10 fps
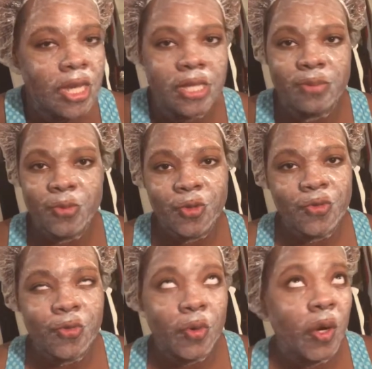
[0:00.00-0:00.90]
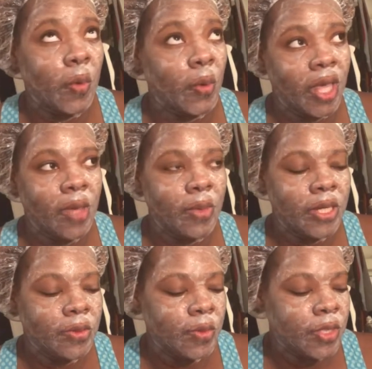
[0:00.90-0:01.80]
Let's move forward. What can we
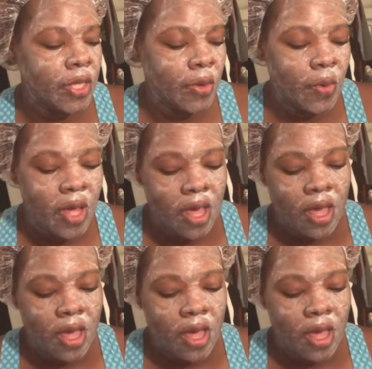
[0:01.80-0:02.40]
do? So